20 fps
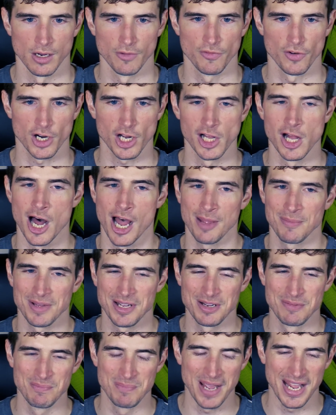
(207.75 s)
For
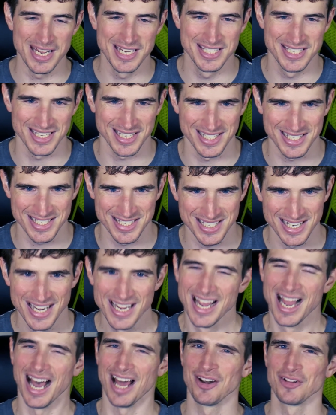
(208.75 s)
climbing basics.
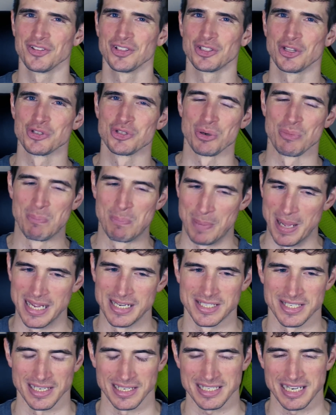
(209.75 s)
I don't think those are
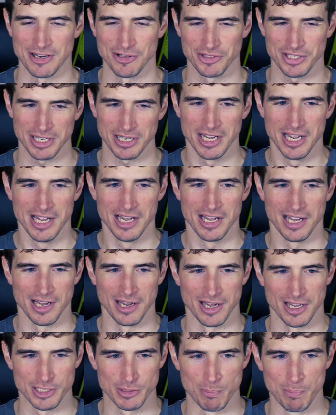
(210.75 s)
basics. I don't think
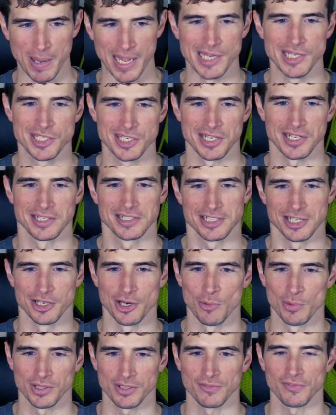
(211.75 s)
it's basic to
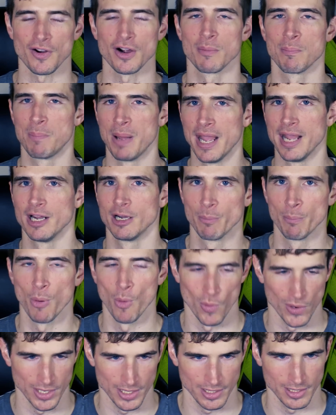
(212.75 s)
know what the fuck pink
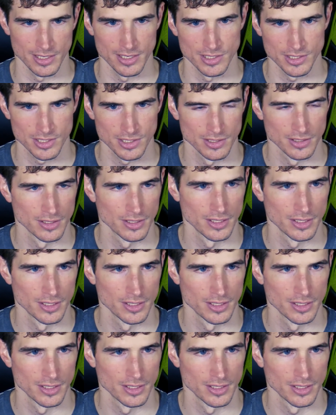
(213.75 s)
pointing is.